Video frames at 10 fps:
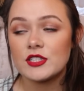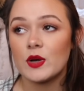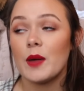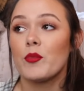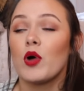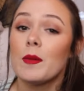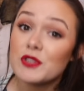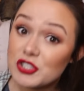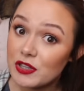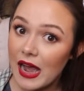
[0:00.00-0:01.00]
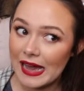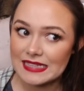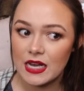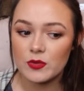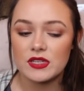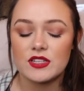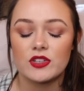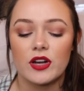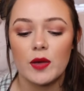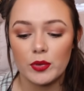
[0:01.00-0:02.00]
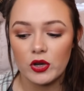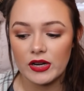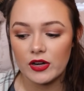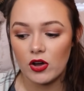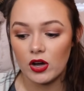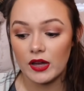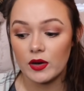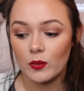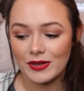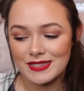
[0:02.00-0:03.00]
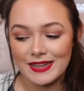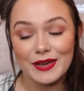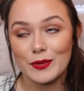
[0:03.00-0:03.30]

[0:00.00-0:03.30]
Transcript: So I promised you guys I was gonna start uploading on Wednesday,